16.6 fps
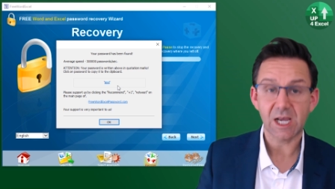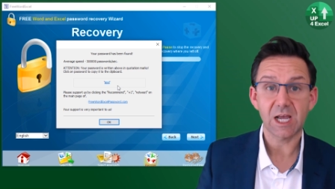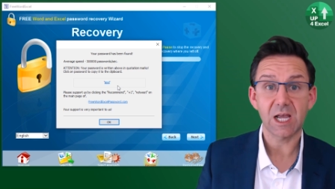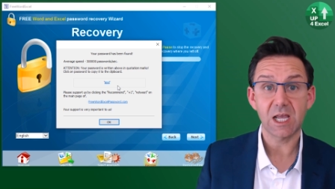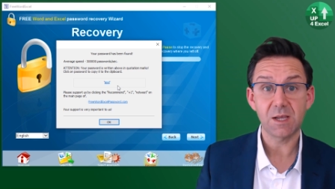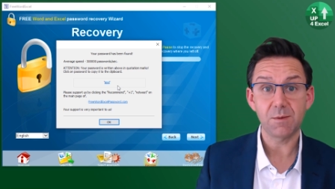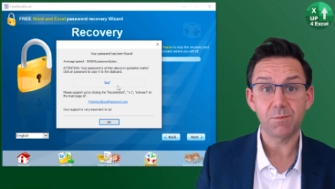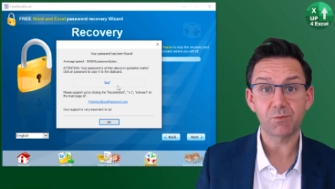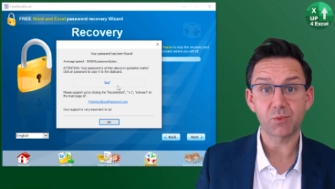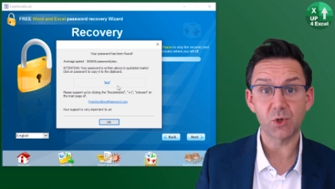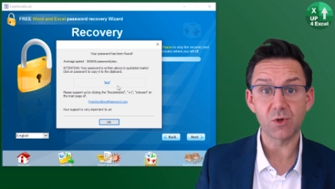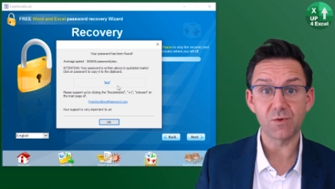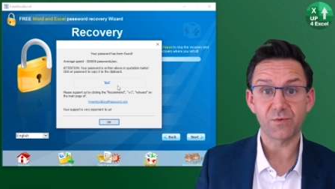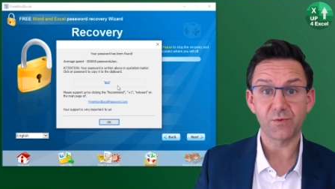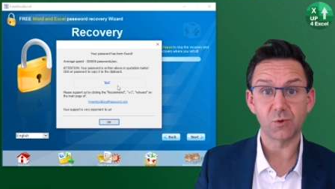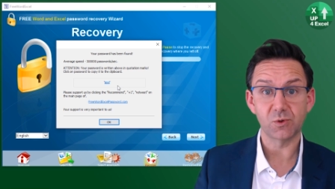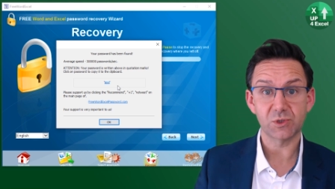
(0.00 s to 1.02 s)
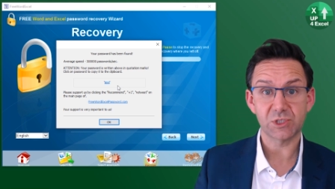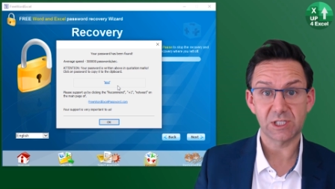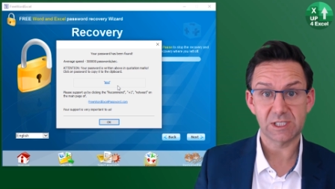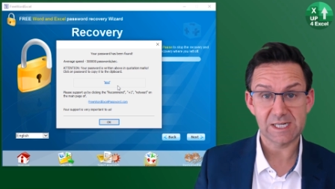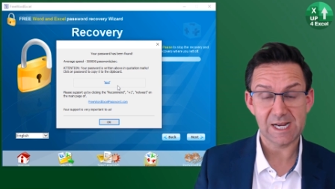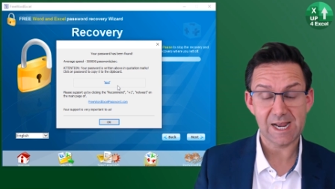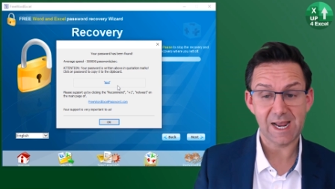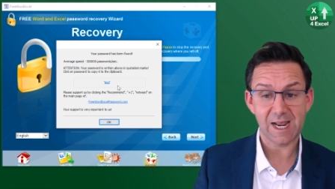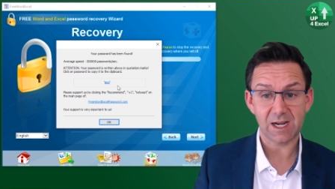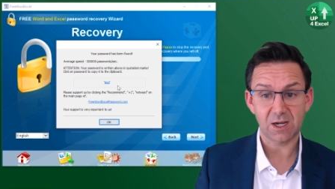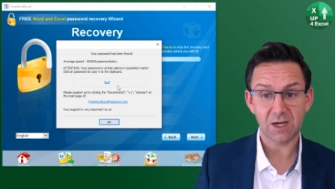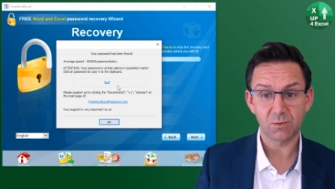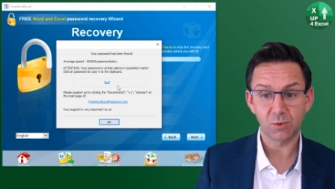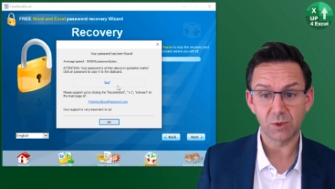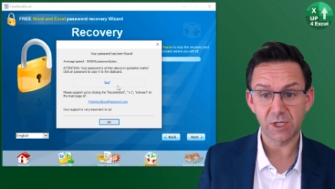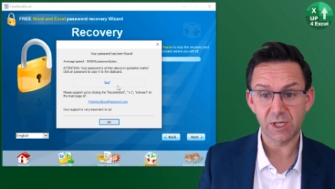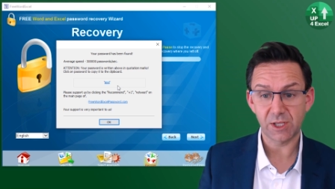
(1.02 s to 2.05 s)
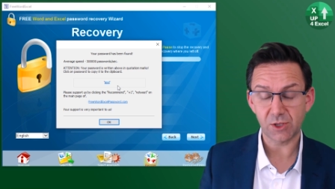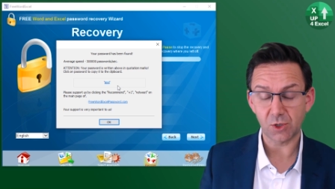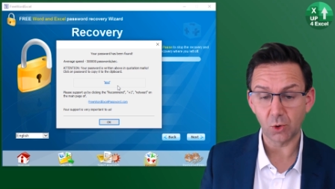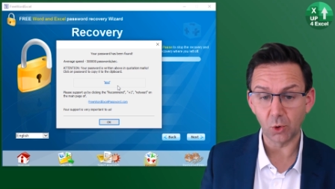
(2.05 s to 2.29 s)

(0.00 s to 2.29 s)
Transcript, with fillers: a brute force attack with